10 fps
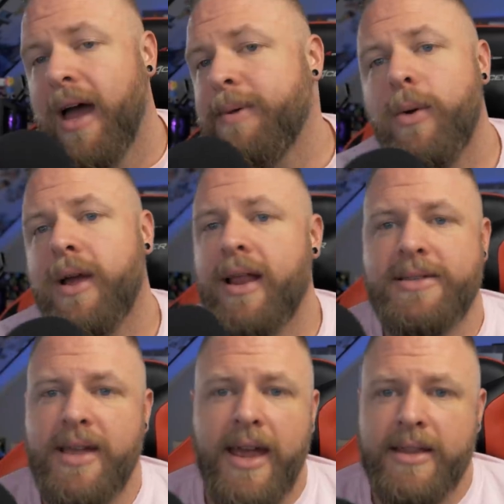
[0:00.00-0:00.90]
I mean, what can I
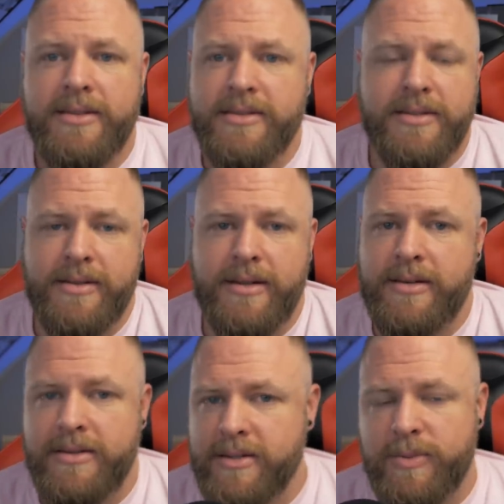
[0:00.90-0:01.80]
say? This
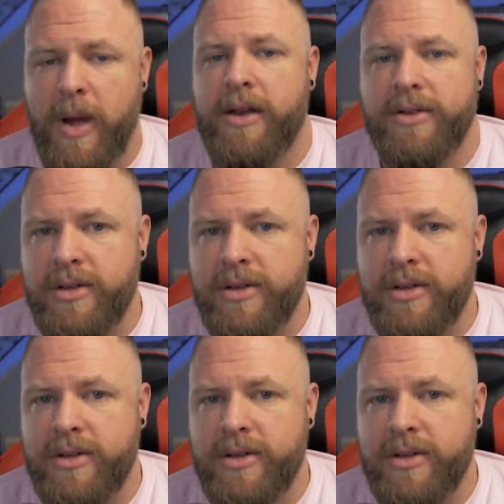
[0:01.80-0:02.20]
is inspiring